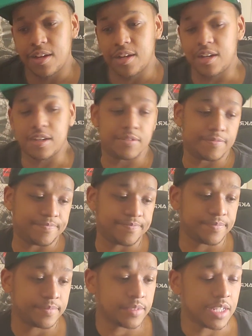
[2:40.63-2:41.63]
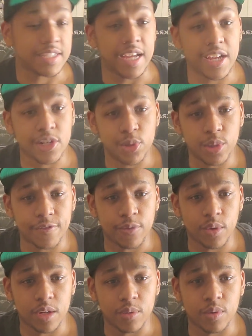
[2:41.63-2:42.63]
I enjoyed it for
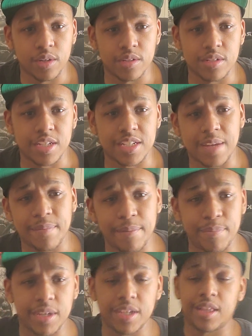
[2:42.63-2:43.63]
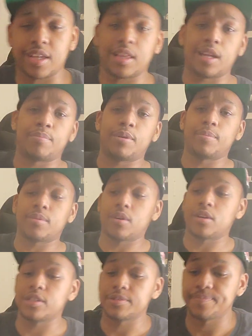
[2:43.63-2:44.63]
what it was. Like, I'm not picky like a lot of people
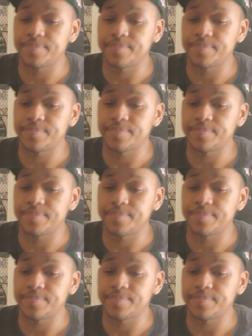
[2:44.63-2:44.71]
are.